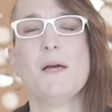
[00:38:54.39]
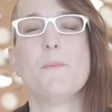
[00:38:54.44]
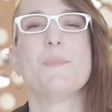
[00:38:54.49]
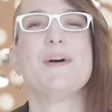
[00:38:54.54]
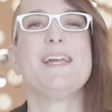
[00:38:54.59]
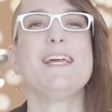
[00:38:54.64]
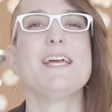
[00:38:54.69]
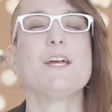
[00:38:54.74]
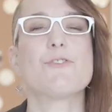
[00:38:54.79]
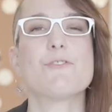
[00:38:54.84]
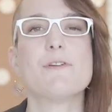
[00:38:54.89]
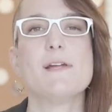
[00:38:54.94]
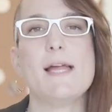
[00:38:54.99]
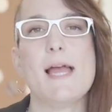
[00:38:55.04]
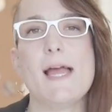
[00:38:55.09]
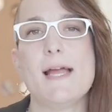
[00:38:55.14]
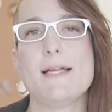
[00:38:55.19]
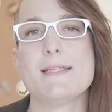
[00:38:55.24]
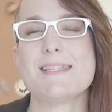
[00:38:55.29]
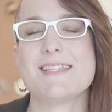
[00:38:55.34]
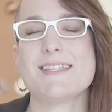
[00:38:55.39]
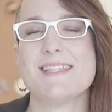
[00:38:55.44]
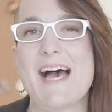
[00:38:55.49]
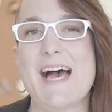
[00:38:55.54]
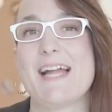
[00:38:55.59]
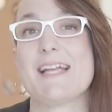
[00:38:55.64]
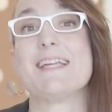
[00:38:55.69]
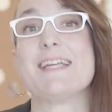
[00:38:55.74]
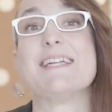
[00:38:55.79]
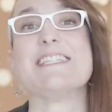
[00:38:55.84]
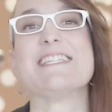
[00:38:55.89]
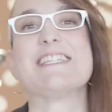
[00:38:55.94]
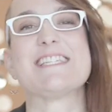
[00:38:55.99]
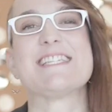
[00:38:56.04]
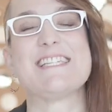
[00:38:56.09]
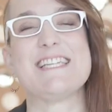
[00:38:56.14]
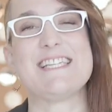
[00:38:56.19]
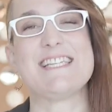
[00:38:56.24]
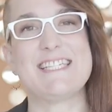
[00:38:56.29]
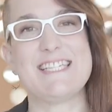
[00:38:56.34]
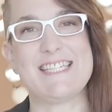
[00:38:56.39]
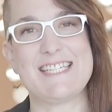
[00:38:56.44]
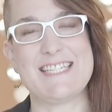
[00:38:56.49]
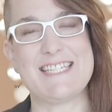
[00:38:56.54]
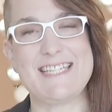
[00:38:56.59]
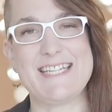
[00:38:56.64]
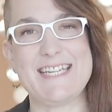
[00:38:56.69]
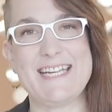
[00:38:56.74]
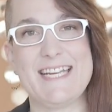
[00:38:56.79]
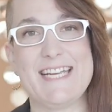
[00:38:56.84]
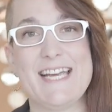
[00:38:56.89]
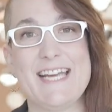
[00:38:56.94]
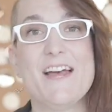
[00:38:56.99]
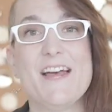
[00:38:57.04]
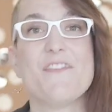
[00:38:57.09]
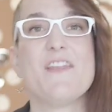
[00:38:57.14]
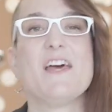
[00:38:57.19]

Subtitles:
but it creates that consistency